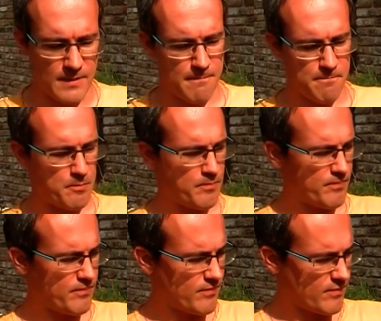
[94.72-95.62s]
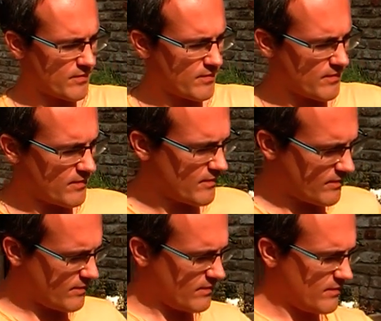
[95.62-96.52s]

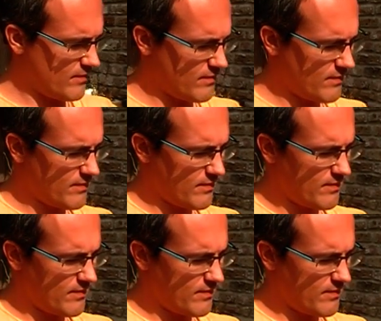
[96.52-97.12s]
Nobody speaks.